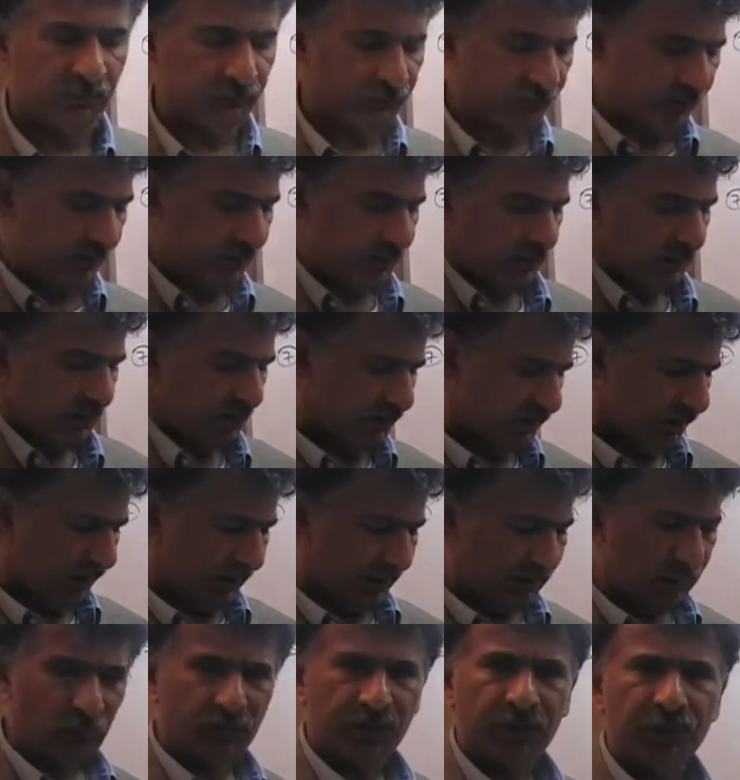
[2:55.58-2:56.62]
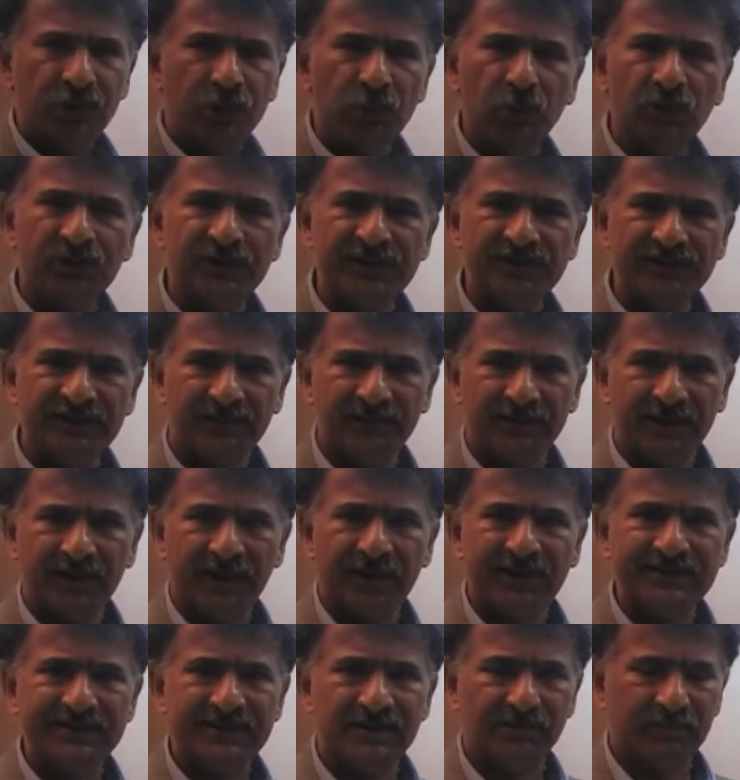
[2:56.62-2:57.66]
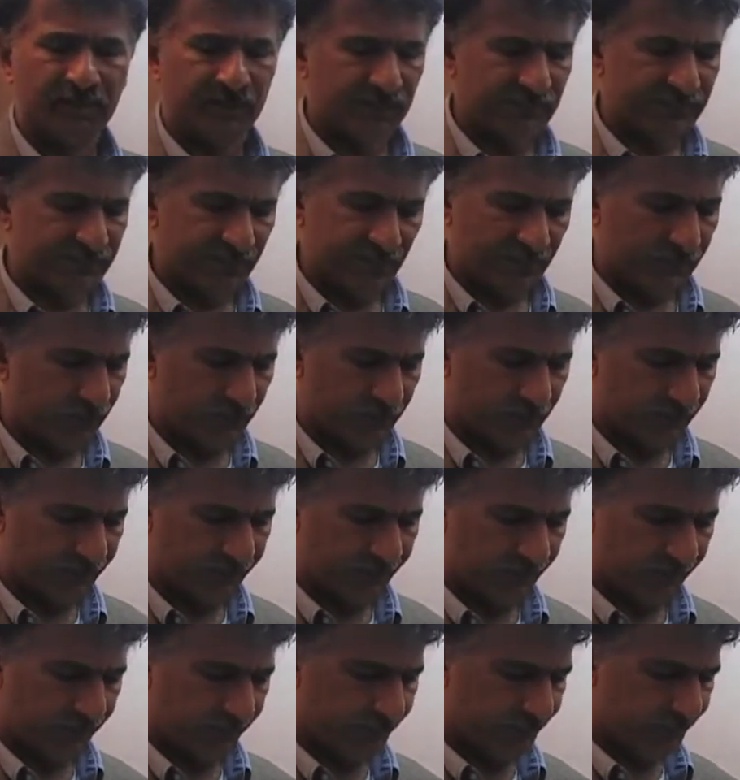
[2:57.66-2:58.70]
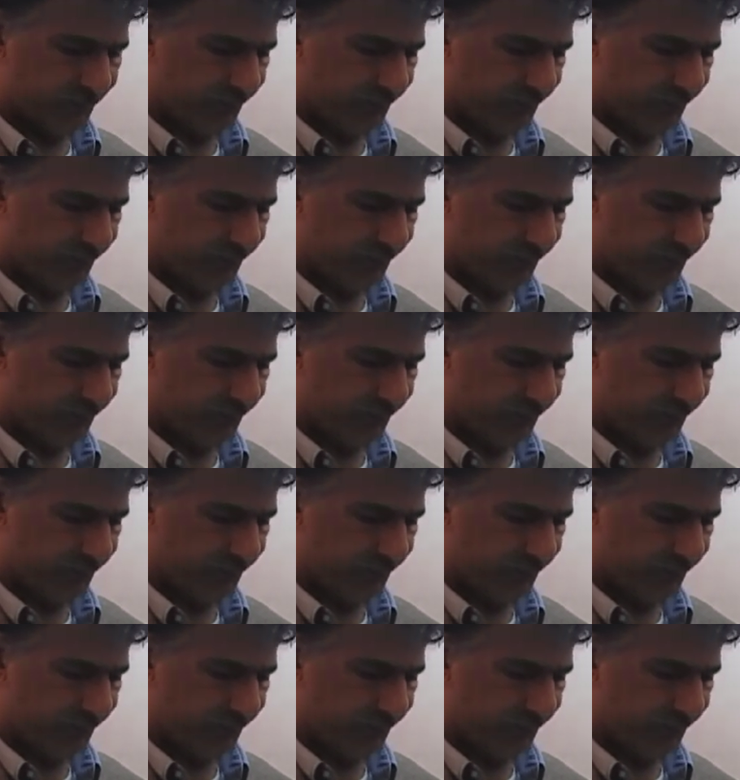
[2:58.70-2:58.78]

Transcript: fact I don't think you'll see something as simple as that on the exam